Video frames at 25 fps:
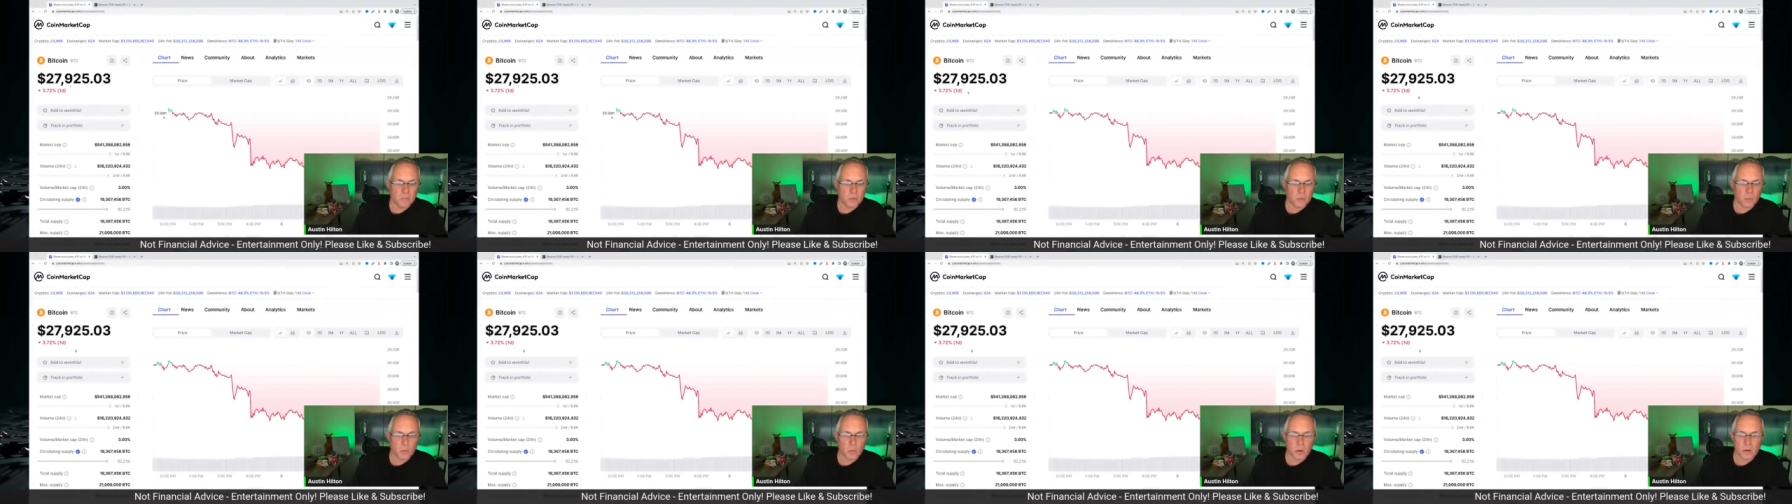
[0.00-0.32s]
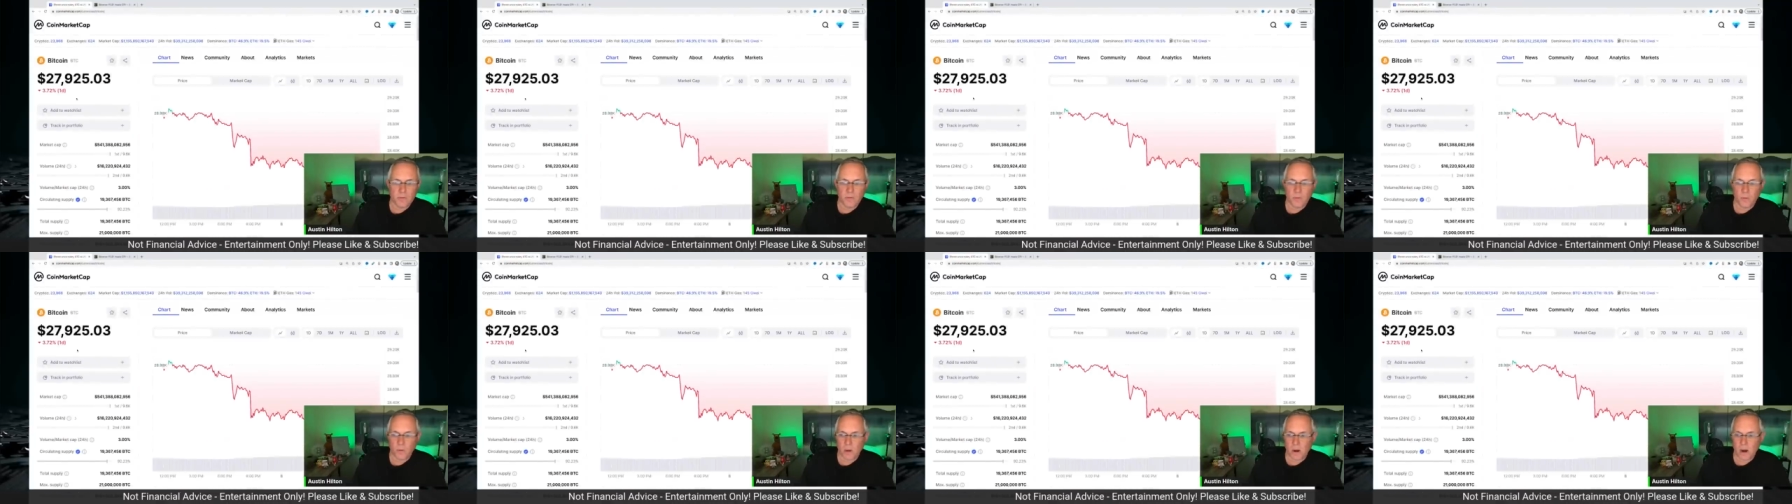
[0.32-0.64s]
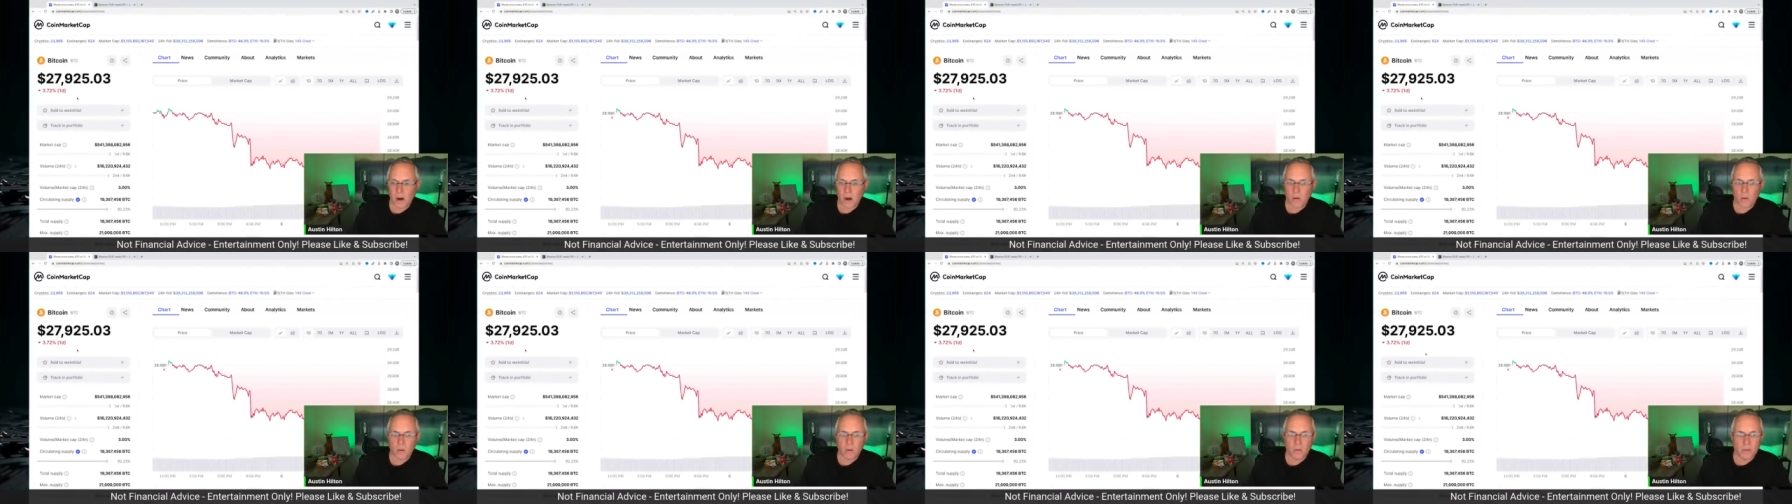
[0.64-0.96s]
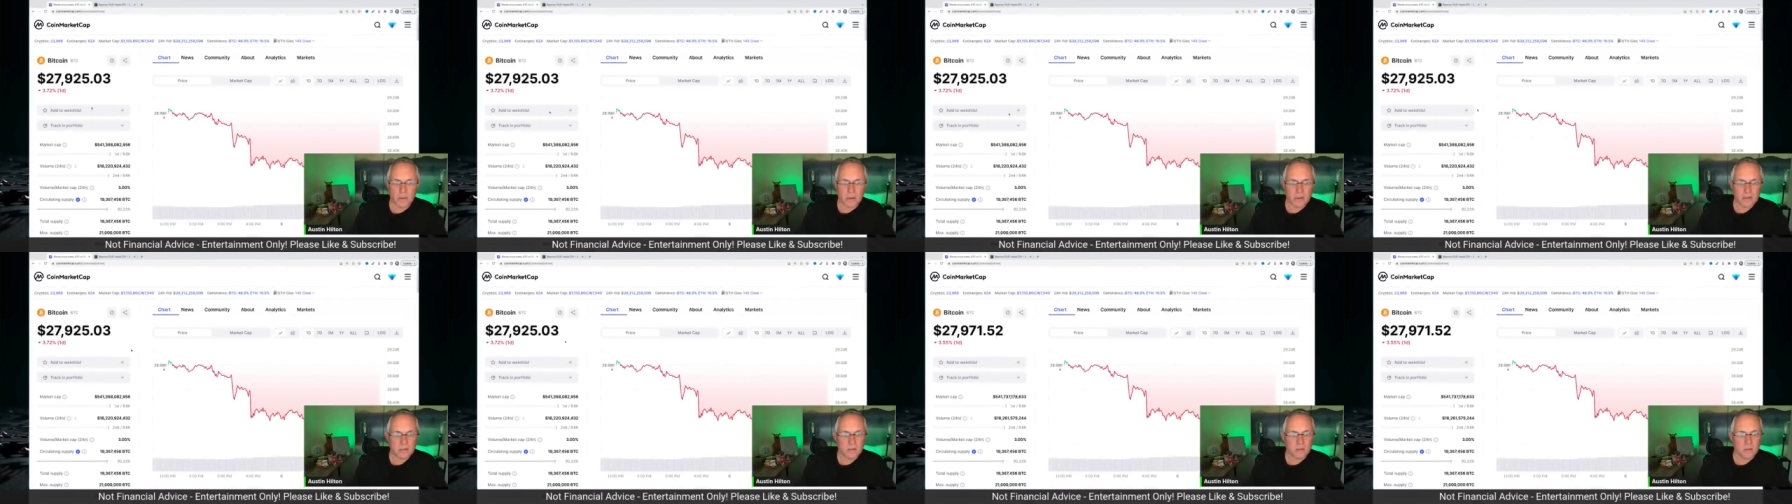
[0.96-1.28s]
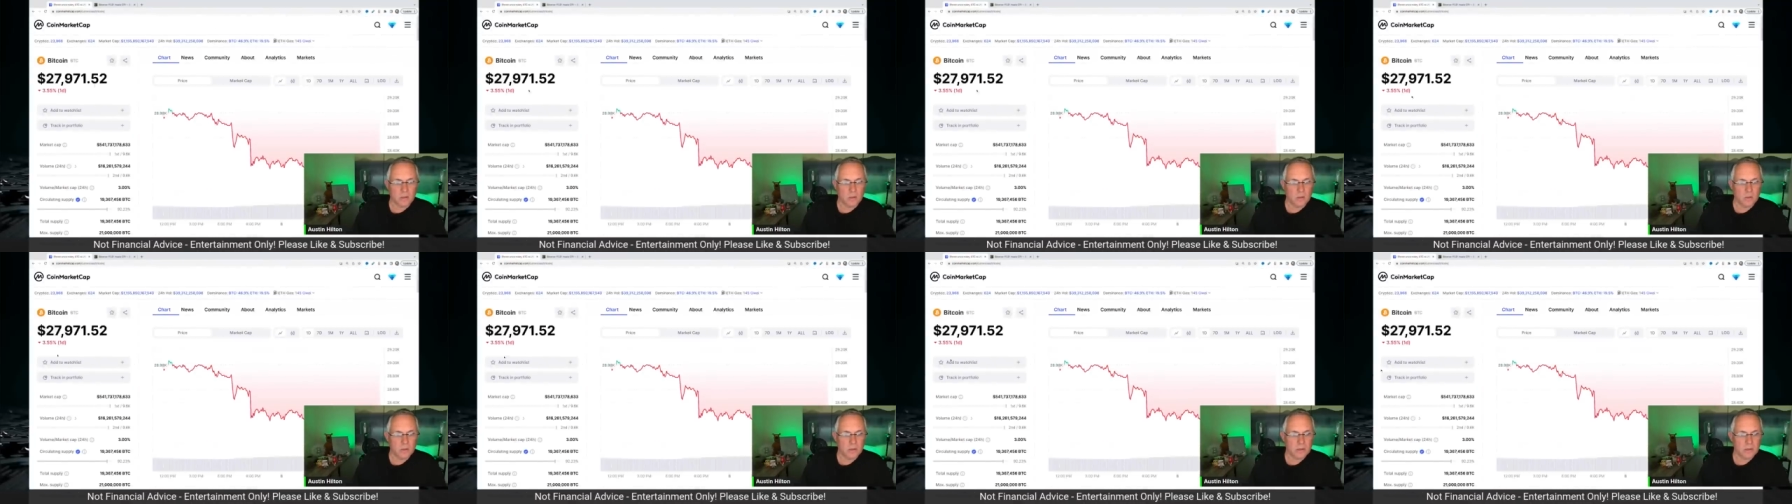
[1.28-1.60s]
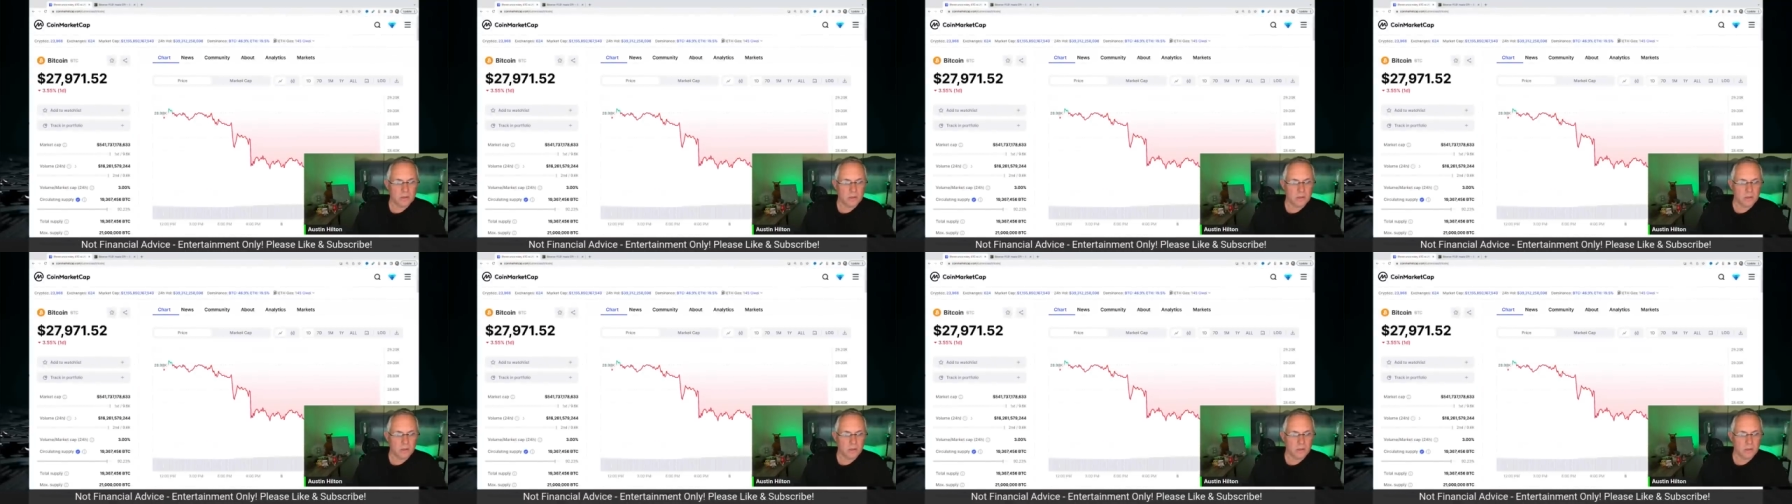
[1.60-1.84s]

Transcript: twenty-four hour, that's new. That's a